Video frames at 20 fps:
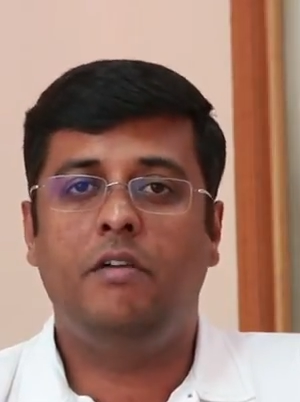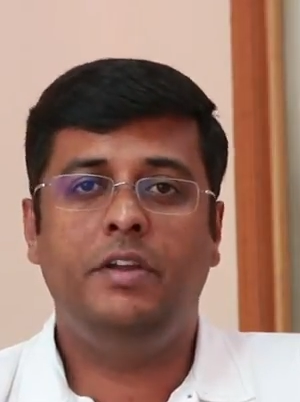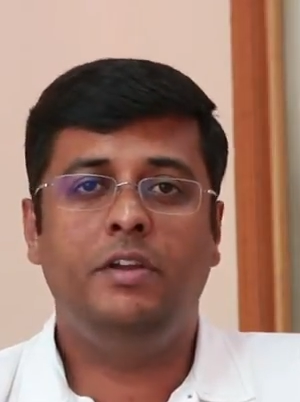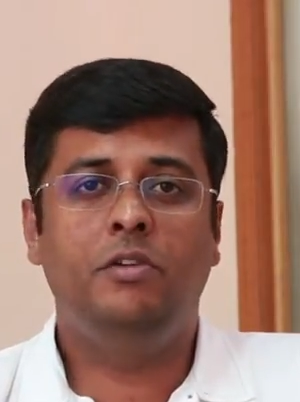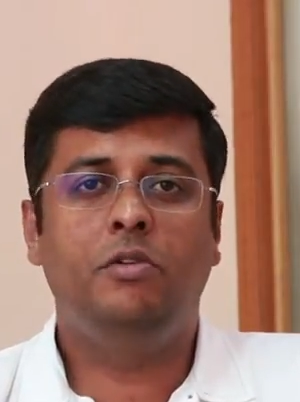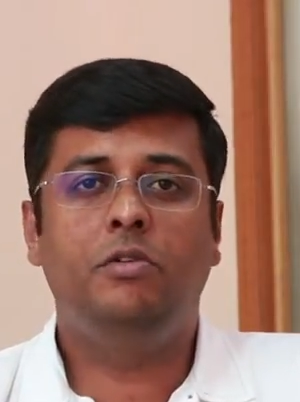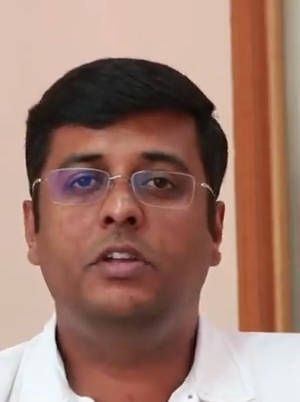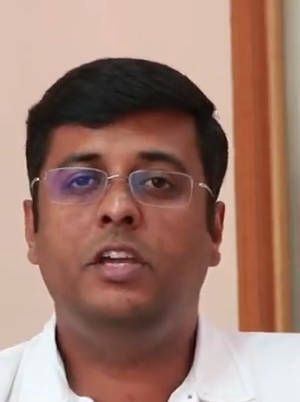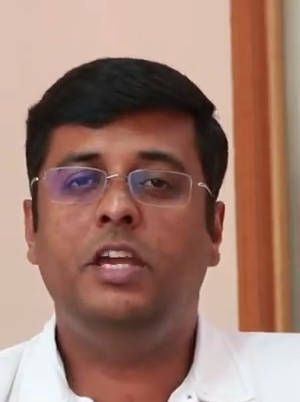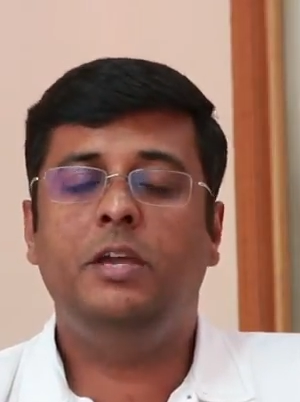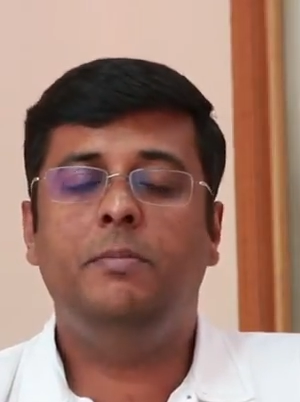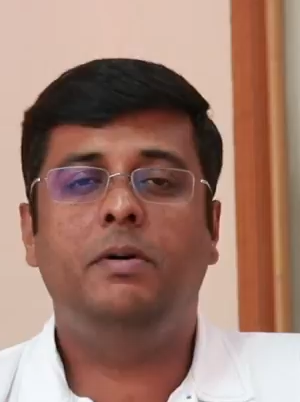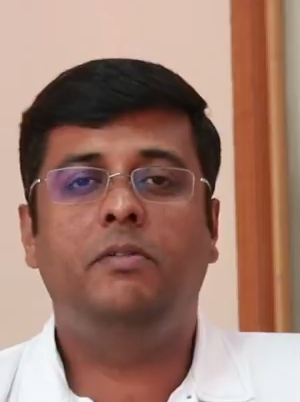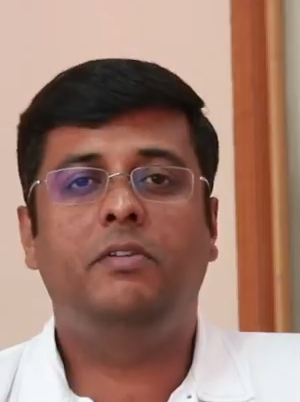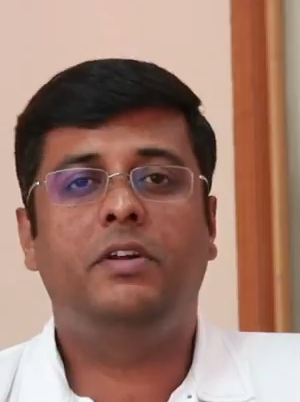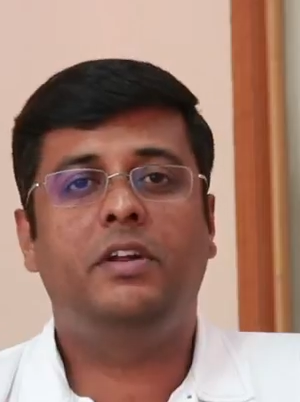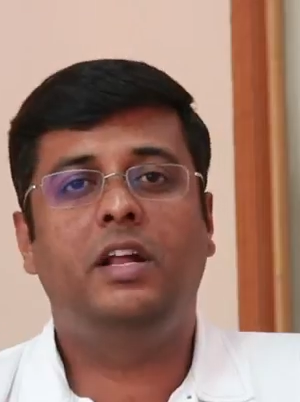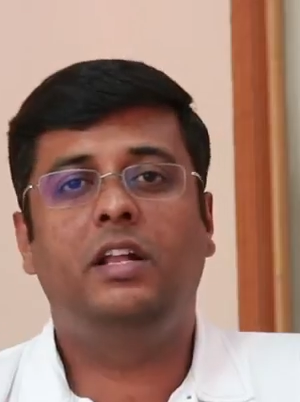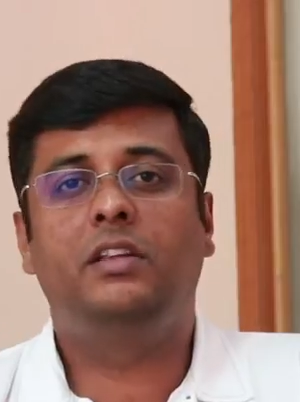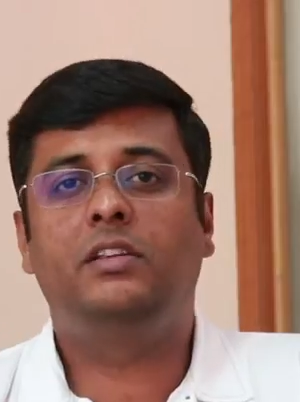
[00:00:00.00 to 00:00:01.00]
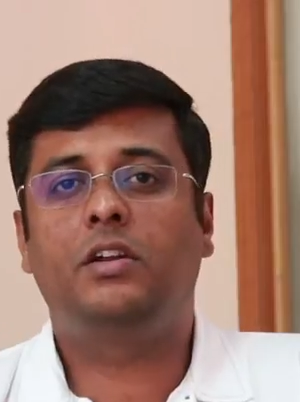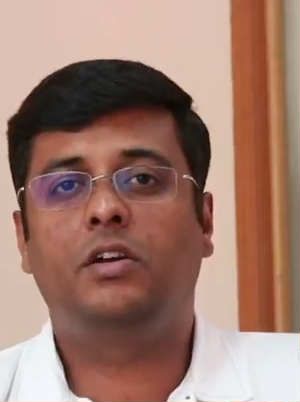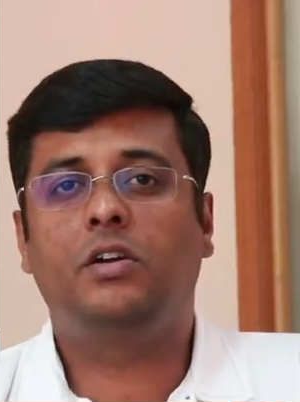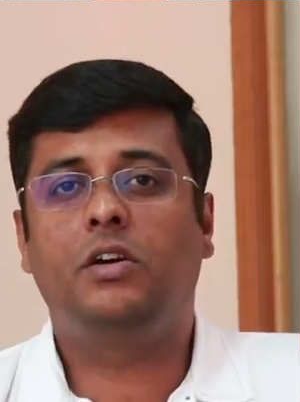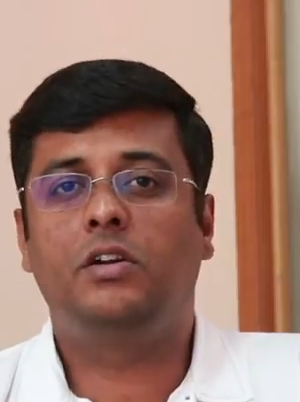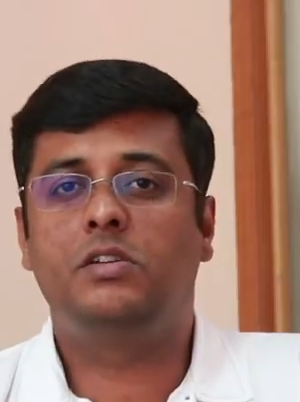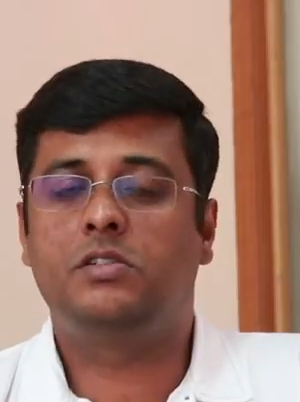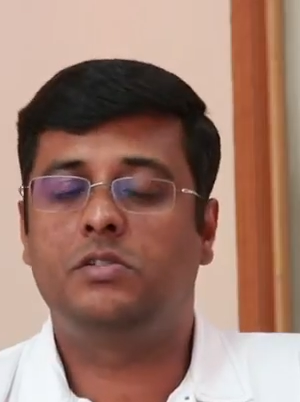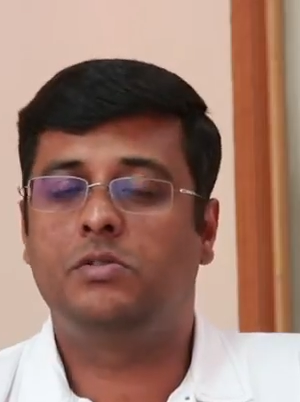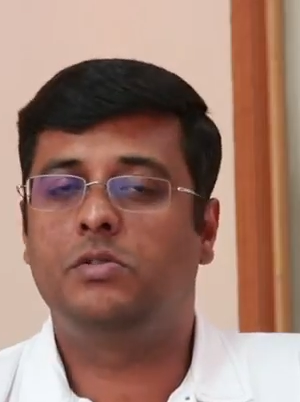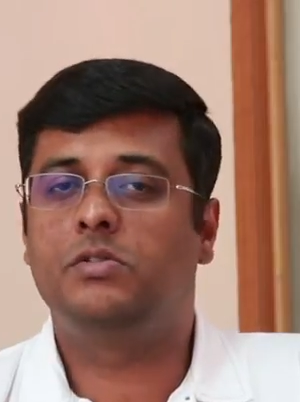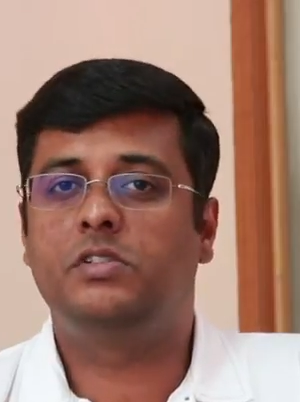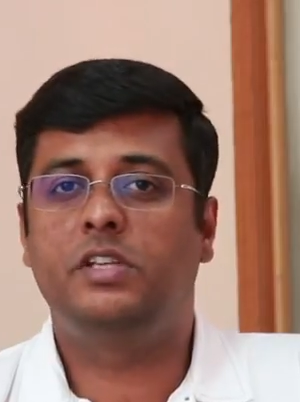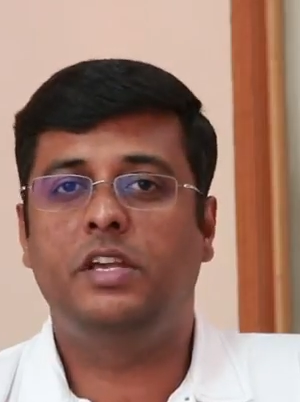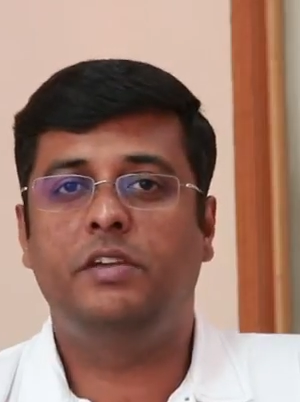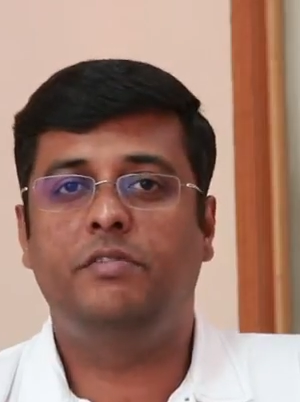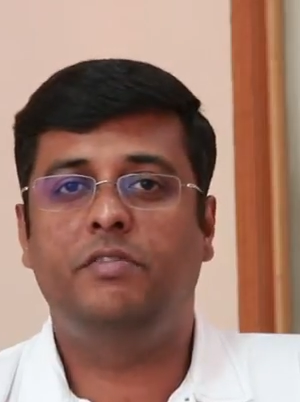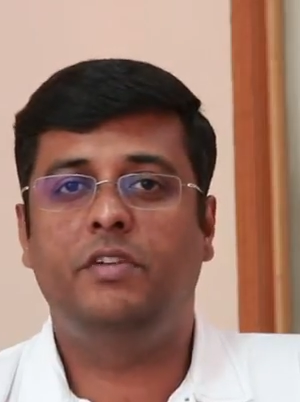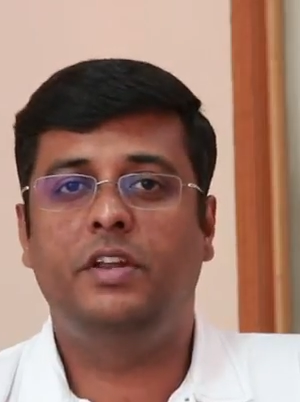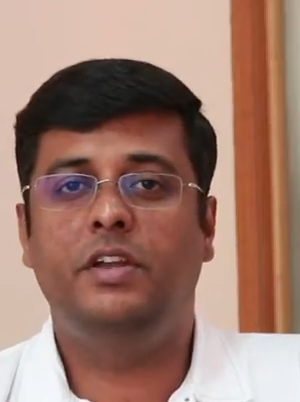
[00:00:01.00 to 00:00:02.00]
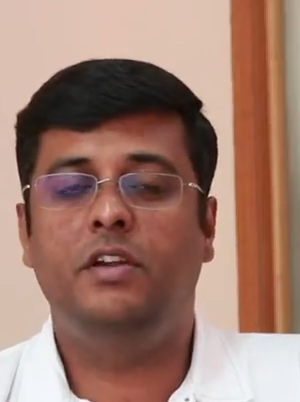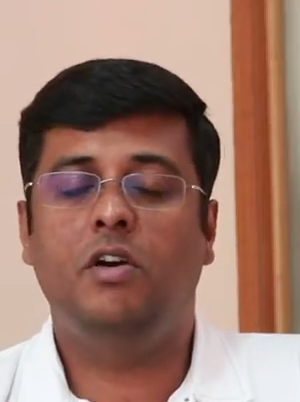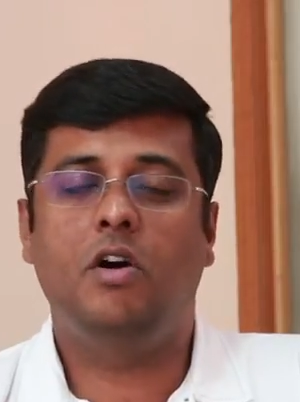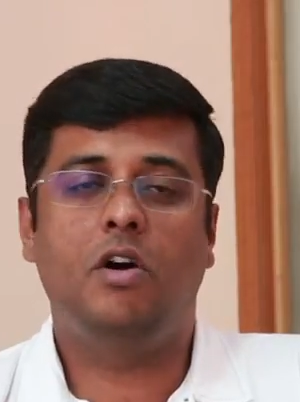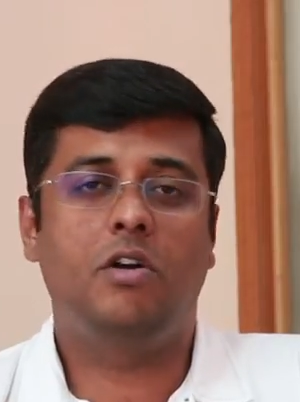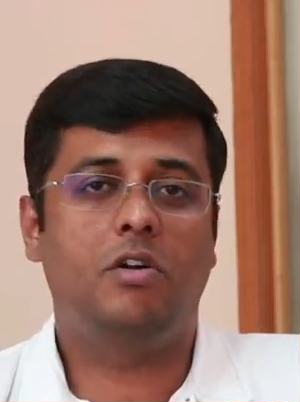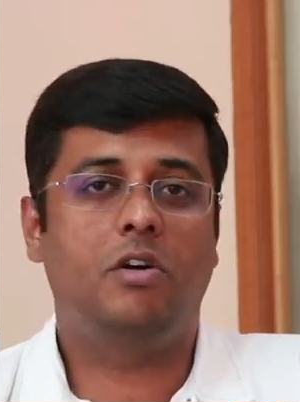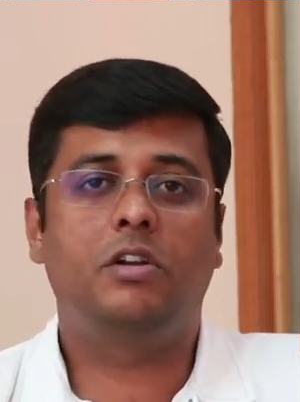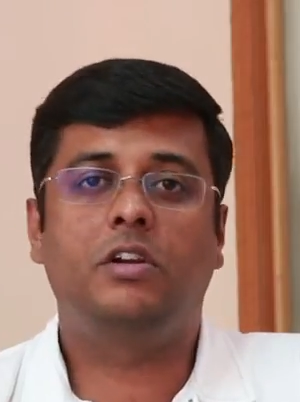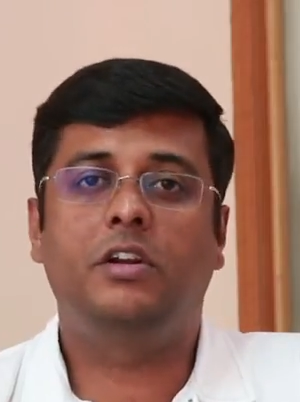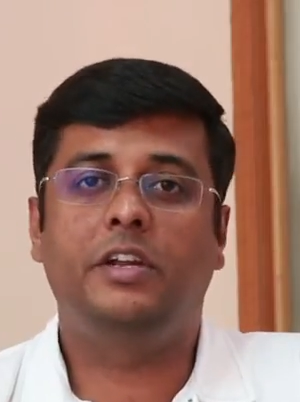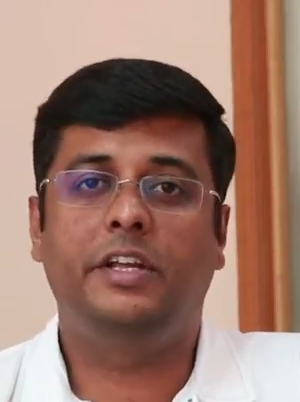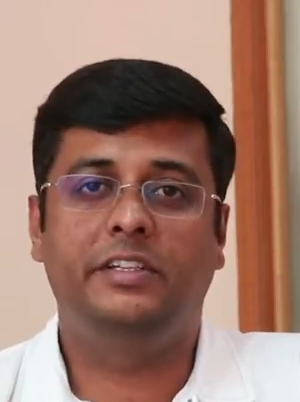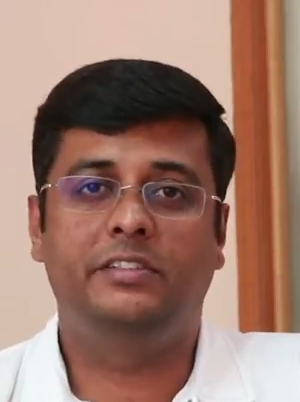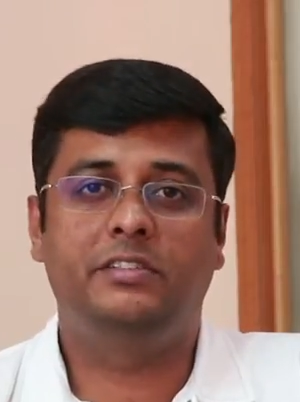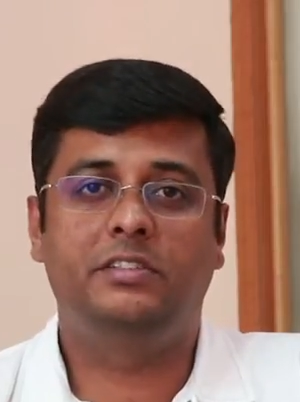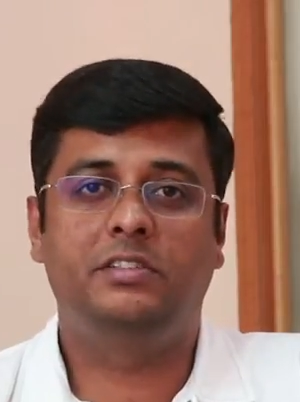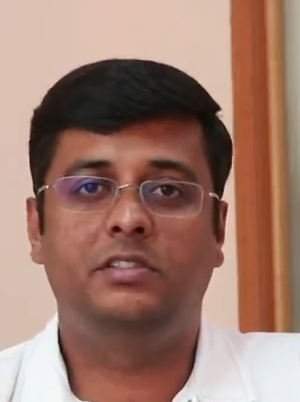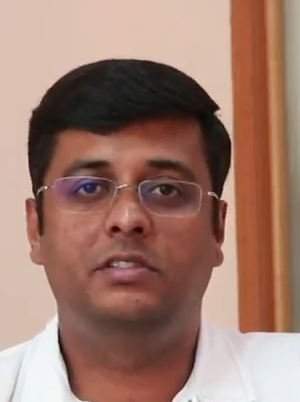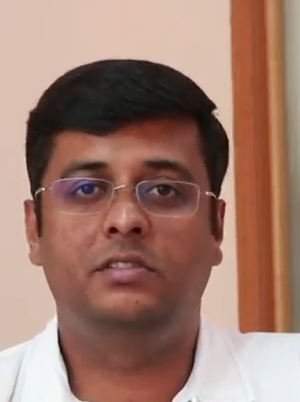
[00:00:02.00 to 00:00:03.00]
We don't keep our health records so safely or organized.